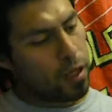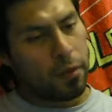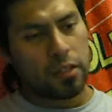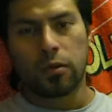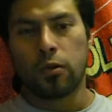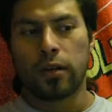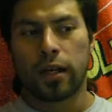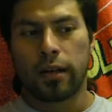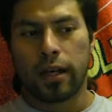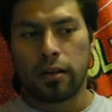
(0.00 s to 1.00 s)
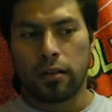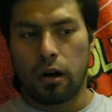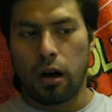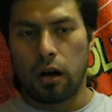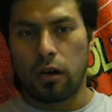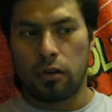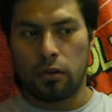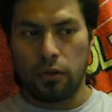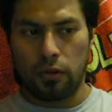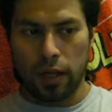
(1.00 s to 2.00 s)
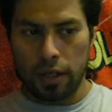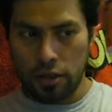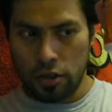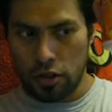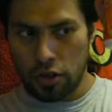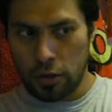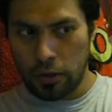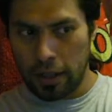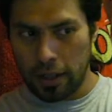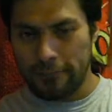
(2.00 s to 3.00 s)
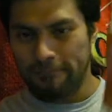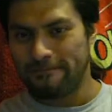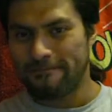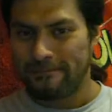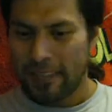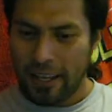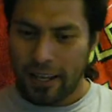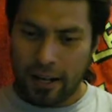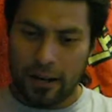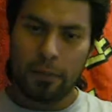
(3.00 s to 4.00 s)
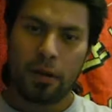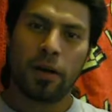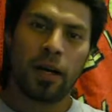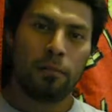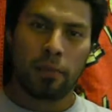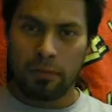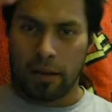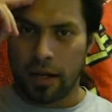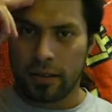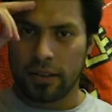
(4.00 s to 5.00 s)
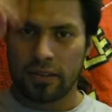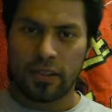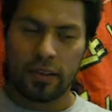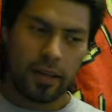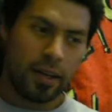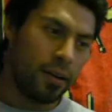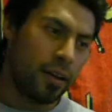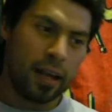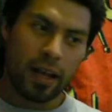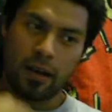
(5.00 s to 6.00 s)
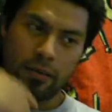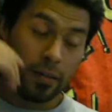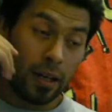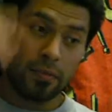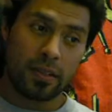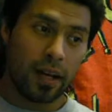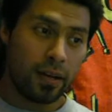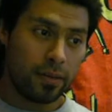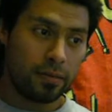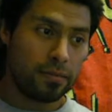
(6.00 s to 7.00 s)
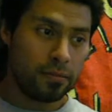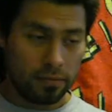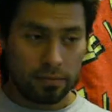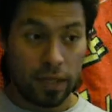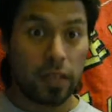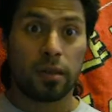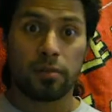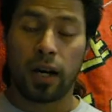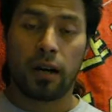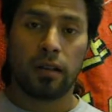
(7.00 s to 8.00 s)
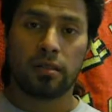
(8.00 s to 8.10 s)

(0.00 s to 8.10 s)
Probably make some Kool-Aid later. Orange Kool-Aid. All right, bye-bye. Bye, Bonds. See you later. Get out. I'm tired. Yes, I'm tired.